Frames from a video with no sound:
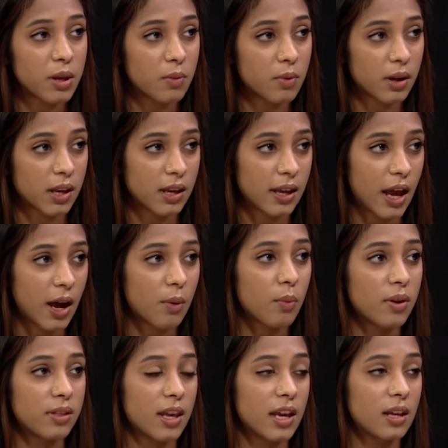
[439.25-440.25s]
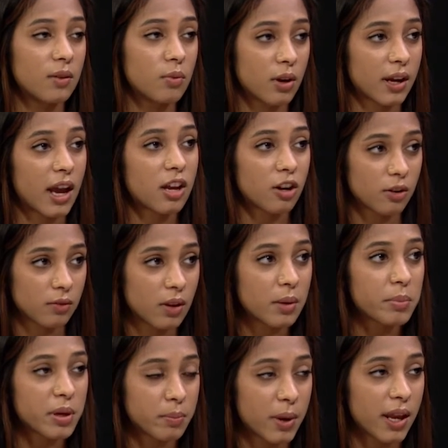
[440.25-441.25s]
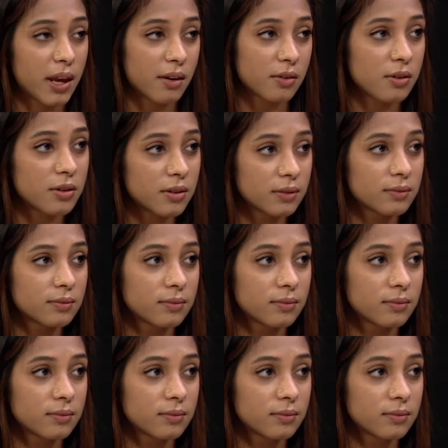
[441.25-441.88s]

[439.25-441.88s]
looking at when they look at your lipid panel.